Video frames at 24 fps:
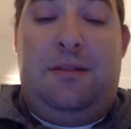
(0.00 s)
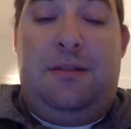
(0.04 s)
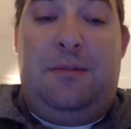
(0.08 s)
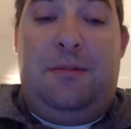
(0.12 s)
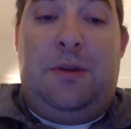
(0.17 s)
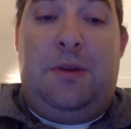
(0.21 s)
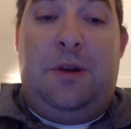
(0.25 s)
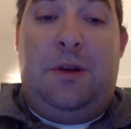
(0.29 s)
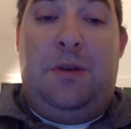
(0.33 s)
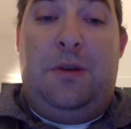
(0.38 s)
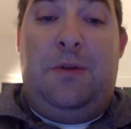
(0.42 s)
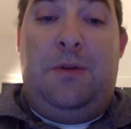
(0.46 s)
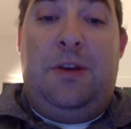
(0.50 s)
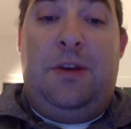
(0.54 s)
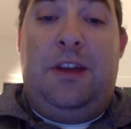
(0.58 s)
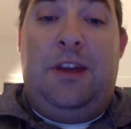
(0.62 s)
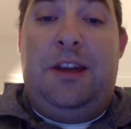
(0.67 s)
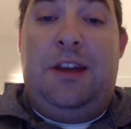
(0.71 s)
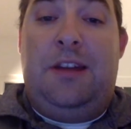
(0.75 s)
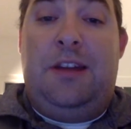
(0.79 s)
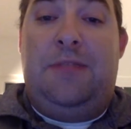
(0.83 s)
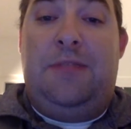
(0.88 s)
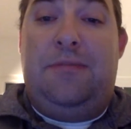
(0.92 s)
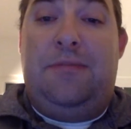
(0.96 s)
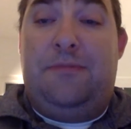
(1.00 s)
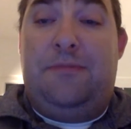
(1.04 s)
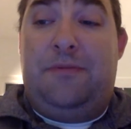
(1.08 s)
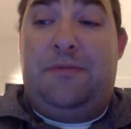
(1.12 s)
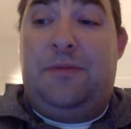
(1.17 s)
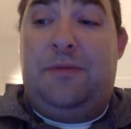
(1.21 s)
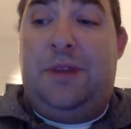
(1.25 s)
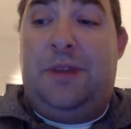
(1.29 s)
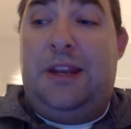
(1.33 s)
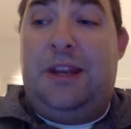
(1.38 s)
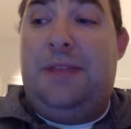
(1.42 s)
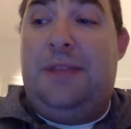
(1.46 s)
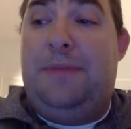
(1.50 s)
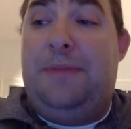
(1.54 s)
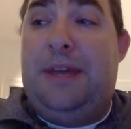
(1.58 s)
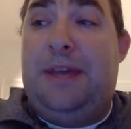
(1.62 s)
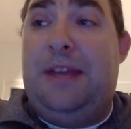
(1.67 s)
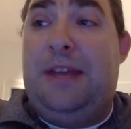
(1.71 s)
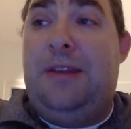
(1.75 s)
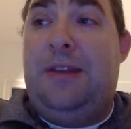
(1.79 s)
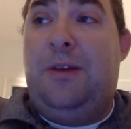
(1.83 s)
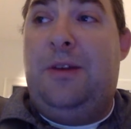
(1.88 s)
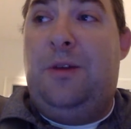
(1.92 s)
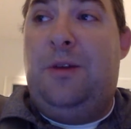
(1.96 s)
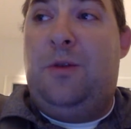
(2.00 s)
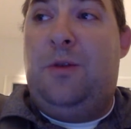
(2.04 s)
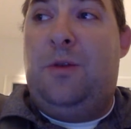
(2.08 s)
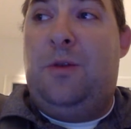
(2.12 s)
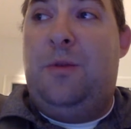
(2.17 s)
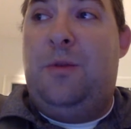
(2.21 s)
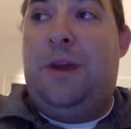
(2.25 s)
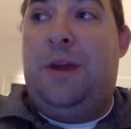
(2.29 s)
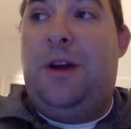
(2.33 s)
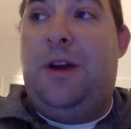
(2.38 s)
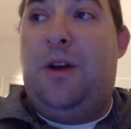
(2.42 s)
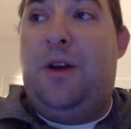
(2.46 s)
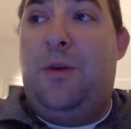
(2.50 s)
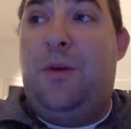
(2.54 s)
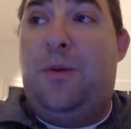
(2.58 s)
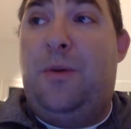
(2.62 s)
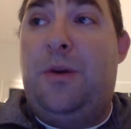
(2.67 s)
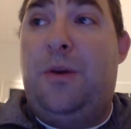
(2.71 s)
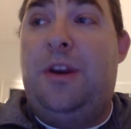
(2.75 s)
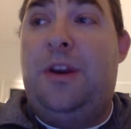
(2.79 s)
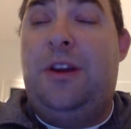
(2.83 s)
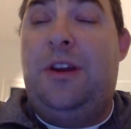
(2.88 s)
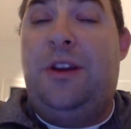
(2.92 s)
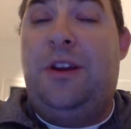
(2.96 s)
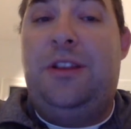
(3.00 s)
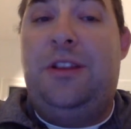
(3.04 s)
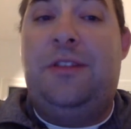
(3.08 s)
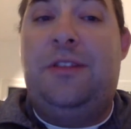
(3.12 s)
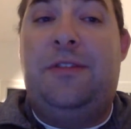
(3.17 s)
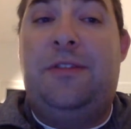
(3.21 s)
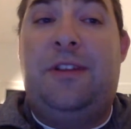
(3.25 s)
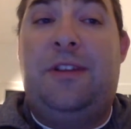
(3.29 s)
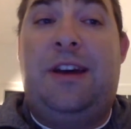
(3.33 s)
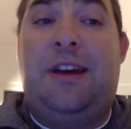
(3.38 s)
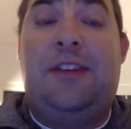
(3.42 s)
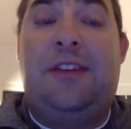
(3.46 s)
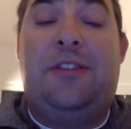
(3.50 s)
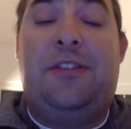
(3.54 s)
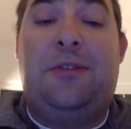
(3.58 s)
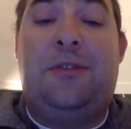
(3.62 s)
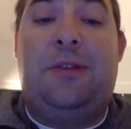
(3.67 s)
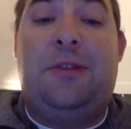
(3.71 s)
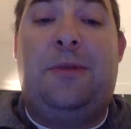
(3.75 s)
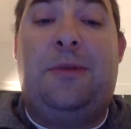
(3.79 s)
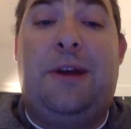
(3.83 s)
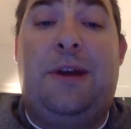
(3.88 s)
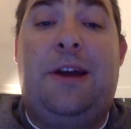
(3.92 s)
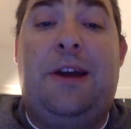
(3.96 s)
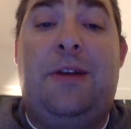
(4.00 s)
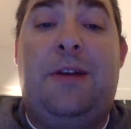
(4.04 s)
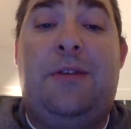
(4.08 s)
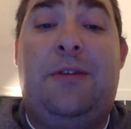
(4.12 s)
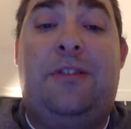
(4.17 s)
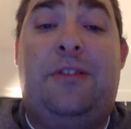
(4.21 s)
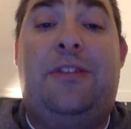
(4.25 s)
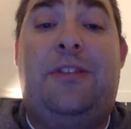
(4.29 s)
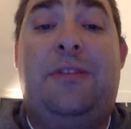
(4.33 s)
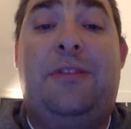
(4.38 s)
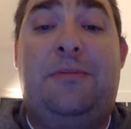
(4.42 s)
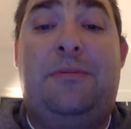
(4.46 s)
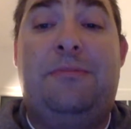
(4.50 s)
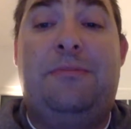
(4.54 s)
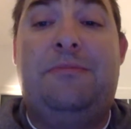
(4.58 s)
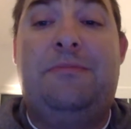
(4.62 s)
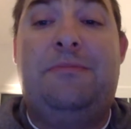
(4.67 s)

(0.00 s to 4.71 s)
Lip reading: But hopefully he can. But he beat Yoel Romero pretty good in the last 3 rounds.